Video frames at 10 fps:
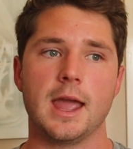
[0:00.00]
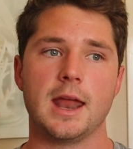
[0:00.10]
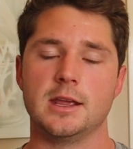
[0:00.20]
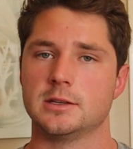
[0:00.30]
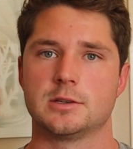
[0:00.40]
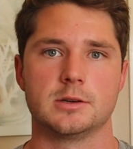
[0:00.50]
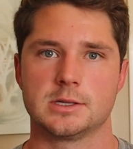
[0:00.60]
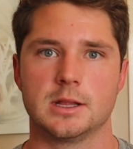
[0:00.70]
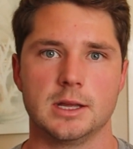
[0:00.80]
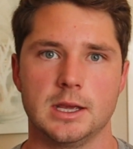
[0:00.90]
and it
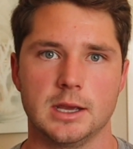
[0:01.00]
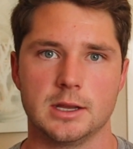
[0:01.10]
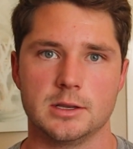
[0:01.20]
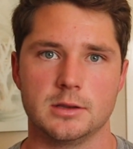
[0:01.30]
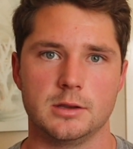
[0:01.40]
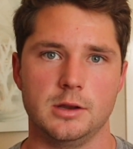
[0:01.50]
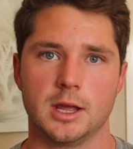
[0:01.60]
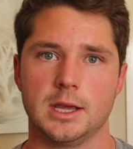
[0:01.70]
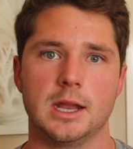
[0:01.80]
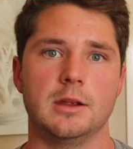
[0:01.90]
starts clicking and you're
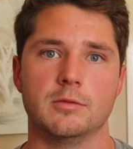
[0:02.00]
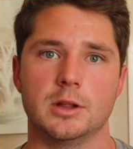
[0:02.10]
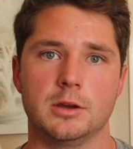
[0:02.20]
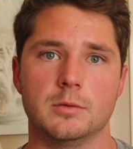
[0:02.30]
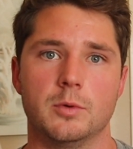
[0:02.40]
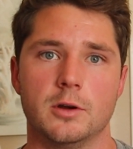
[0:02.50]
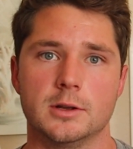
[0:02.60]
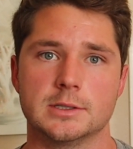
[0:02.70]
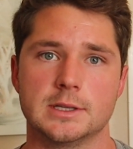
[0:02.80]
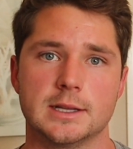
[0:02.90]
like hitting really good
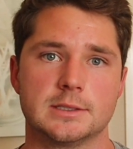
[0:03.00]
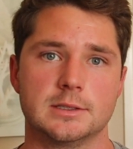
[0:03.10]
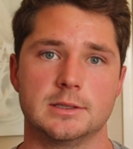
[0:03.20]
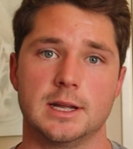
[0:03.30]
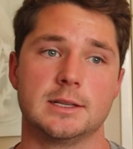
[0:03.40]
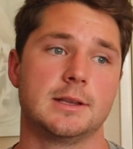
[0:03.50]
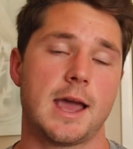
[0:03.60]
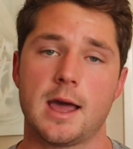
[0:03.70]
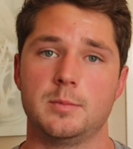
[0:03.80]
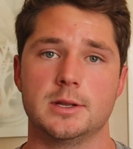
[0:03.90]
balls, and that
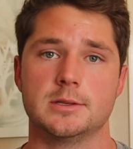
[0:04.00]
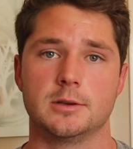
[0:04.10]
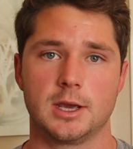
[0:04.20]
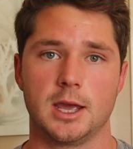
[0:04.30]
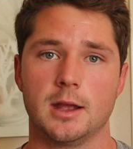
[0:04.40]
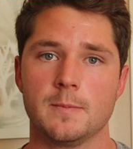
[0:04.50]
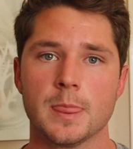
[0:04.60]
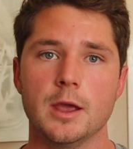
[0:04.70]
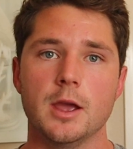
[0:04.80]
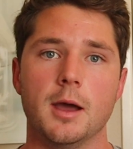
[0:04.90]
happens, okay?
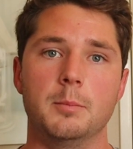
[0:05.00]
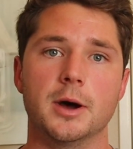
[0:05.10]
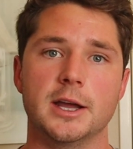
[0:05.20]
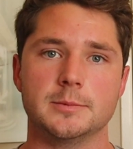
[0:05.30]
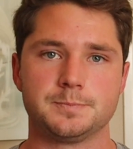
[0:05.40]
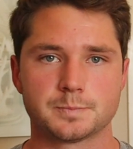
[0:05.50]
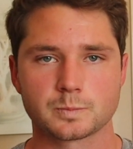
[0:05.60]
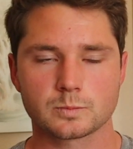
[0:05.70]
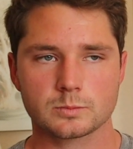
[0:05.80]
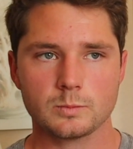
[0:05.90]
But
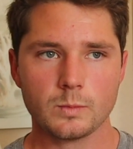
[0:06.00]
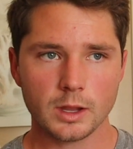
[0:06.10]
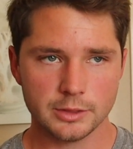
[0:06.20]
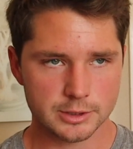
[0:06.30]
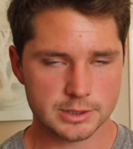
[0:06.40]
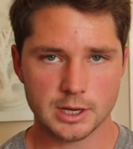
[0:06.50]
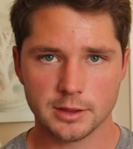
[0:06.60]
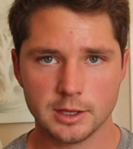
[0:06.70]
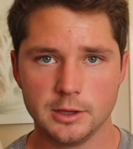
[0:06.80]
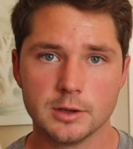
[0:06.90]
there's
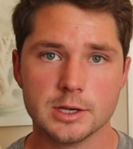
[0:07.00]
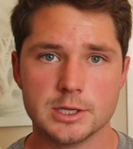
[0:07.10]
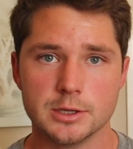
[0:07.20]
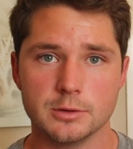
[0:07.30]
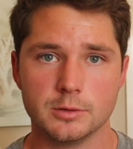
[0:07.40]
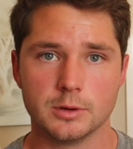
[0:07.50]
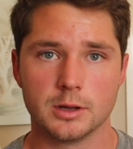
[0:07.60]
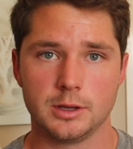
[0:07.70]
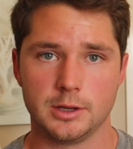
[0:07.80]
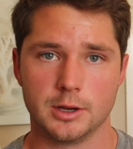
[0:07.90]
nothing you can do,
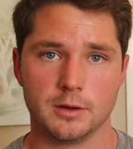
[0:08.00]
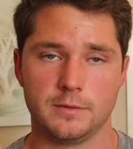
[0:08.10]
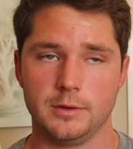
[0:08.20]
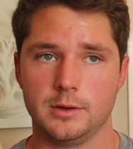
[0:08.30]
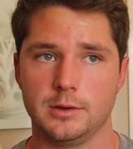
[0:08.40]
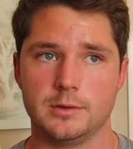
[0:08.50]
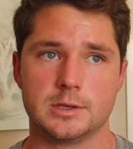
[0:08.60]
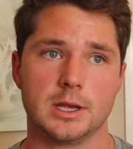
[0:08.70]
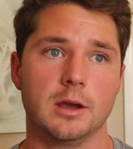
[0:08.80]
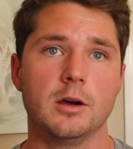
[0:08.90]
if you
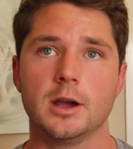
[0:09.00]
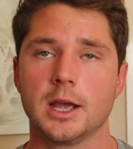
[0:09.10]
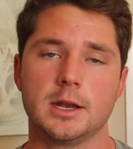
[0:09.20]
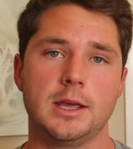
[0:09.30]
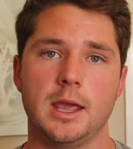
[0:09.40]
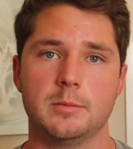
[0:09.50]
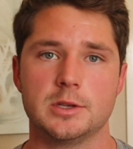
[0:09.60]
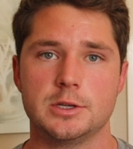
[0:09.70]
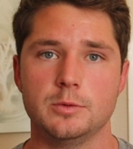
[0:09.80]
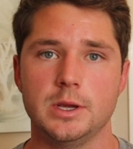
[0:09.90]
say, oh, I got a game
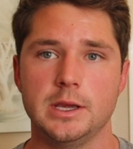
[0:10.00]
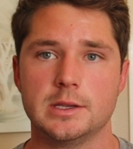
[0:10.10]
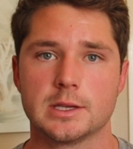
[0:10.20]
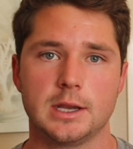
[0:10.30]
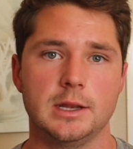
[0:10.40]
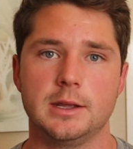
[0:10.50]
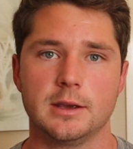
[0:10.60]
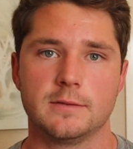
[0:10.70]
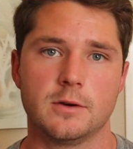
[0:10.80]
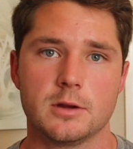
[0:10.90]
in 2 weeks, I need to
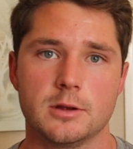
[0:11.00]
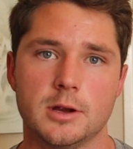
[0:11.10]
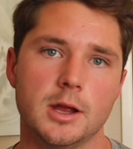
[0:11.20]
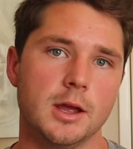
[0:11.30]
kick farther.